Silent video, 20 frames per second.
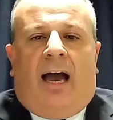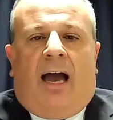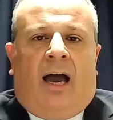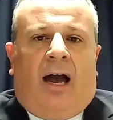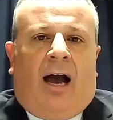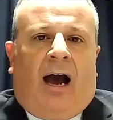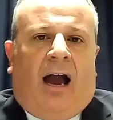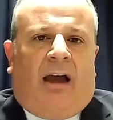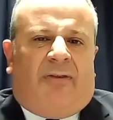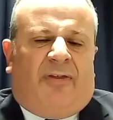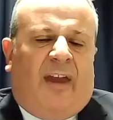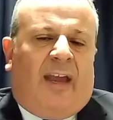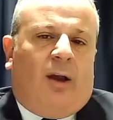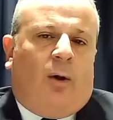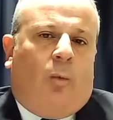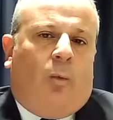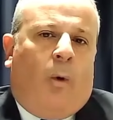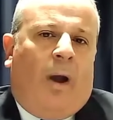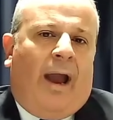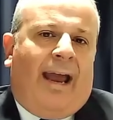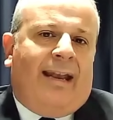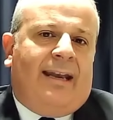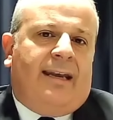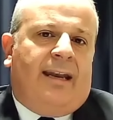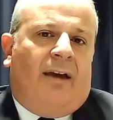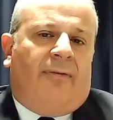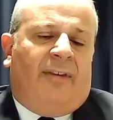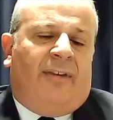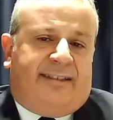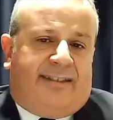Uh, I think
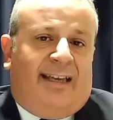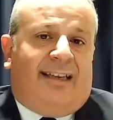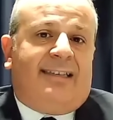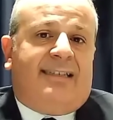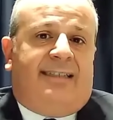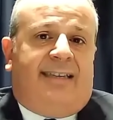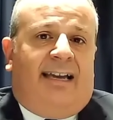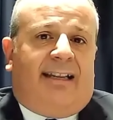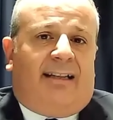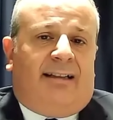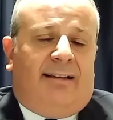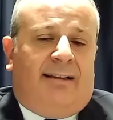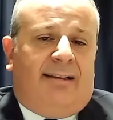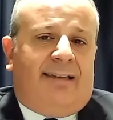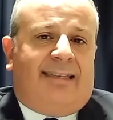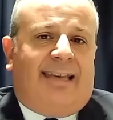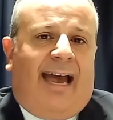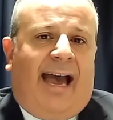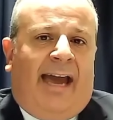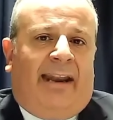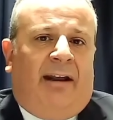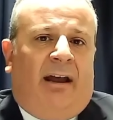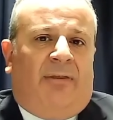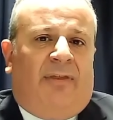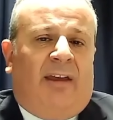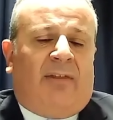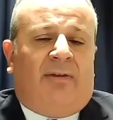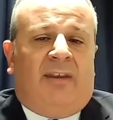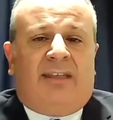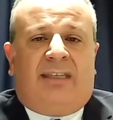when the dust settles, and I
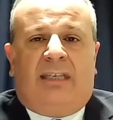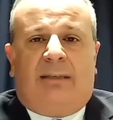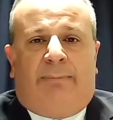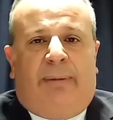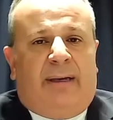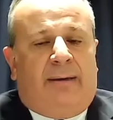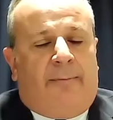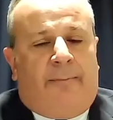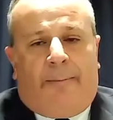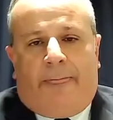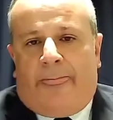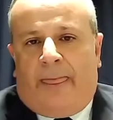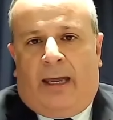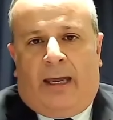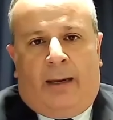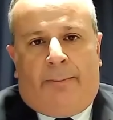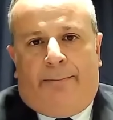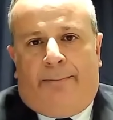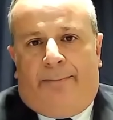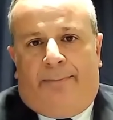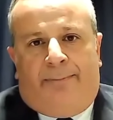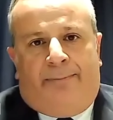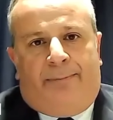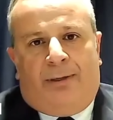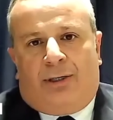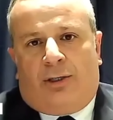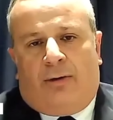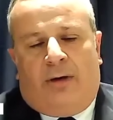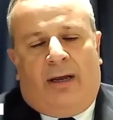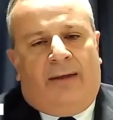think this has been uh,
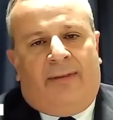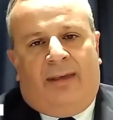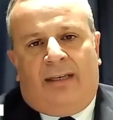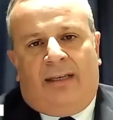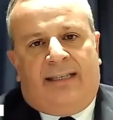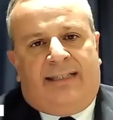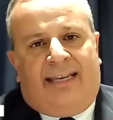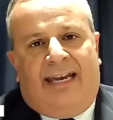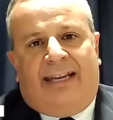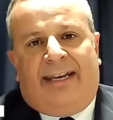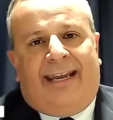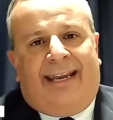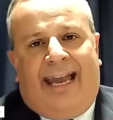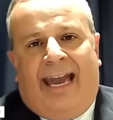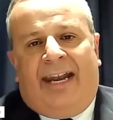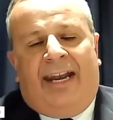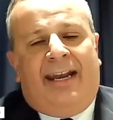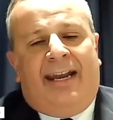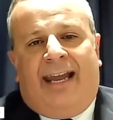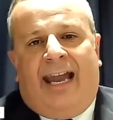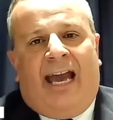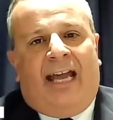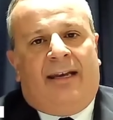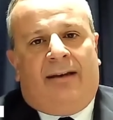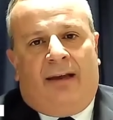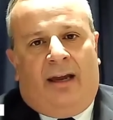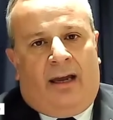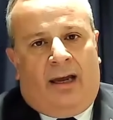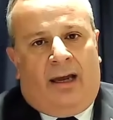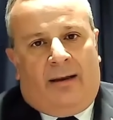uh said again and
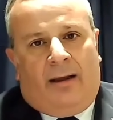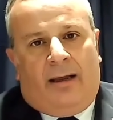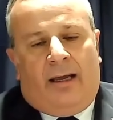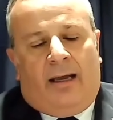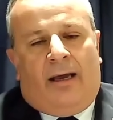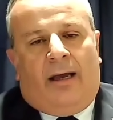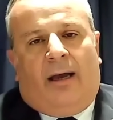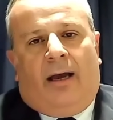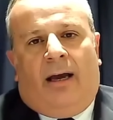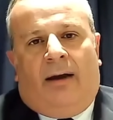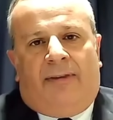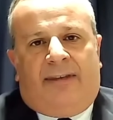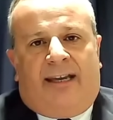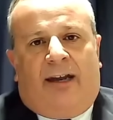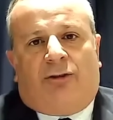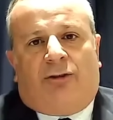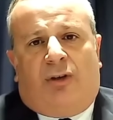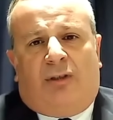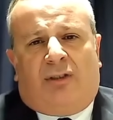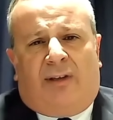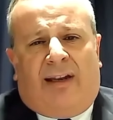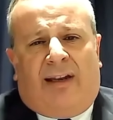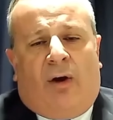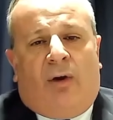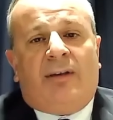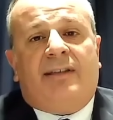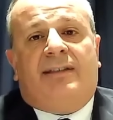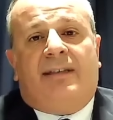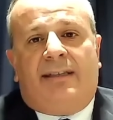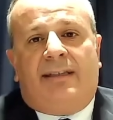again, uh, uh, Secretary of State
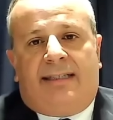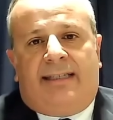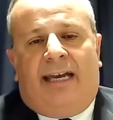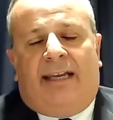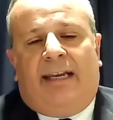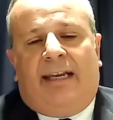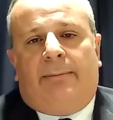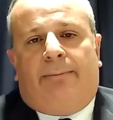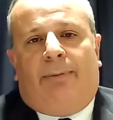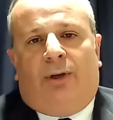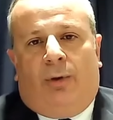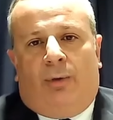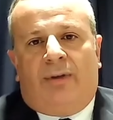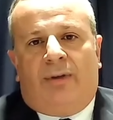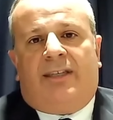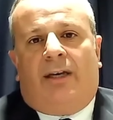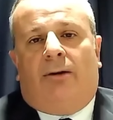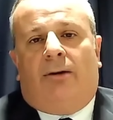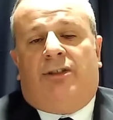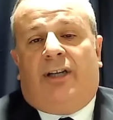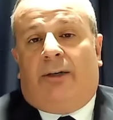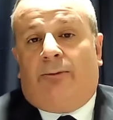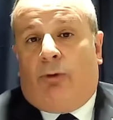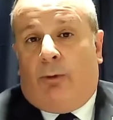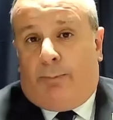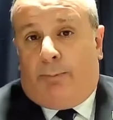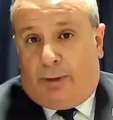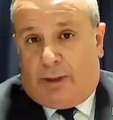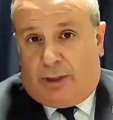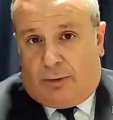Austin said it, but also
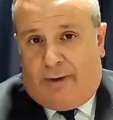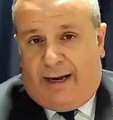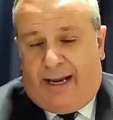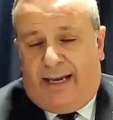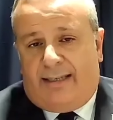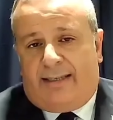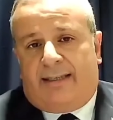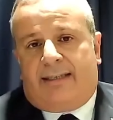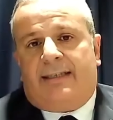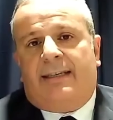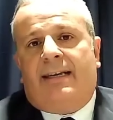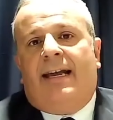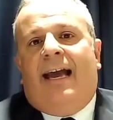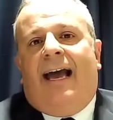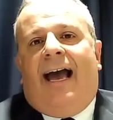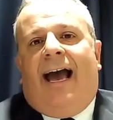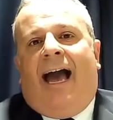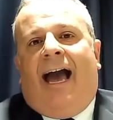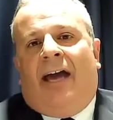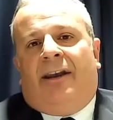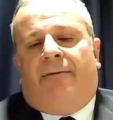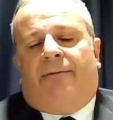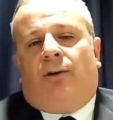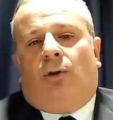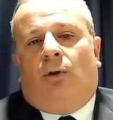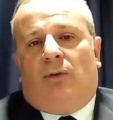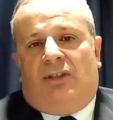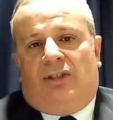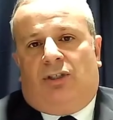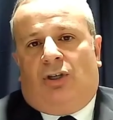General Petraeus and, of
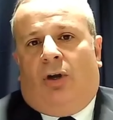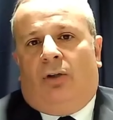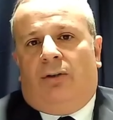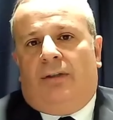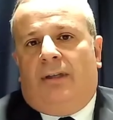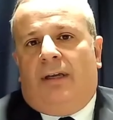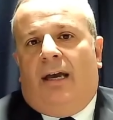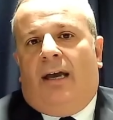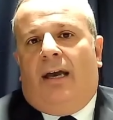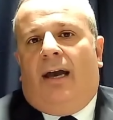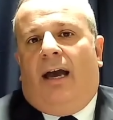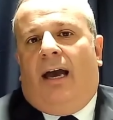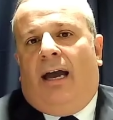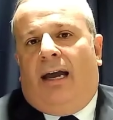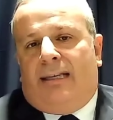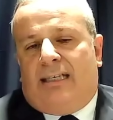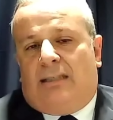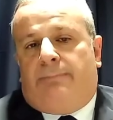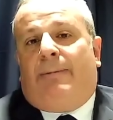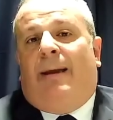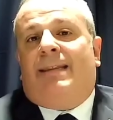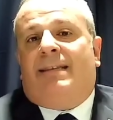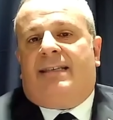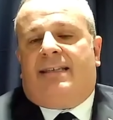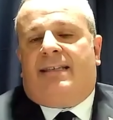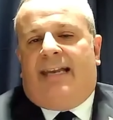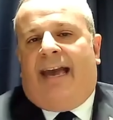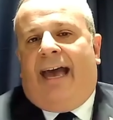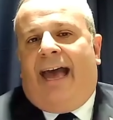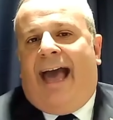course, John uh,
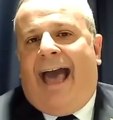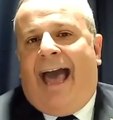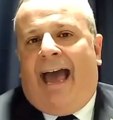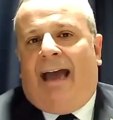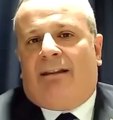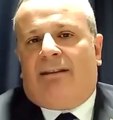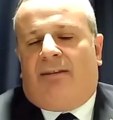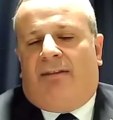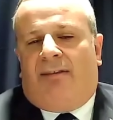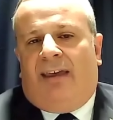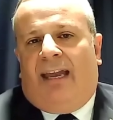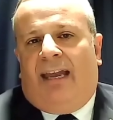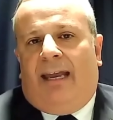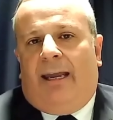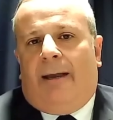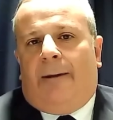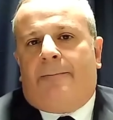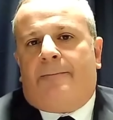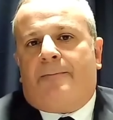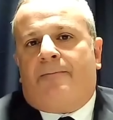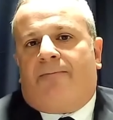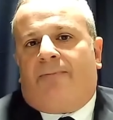Spencer at the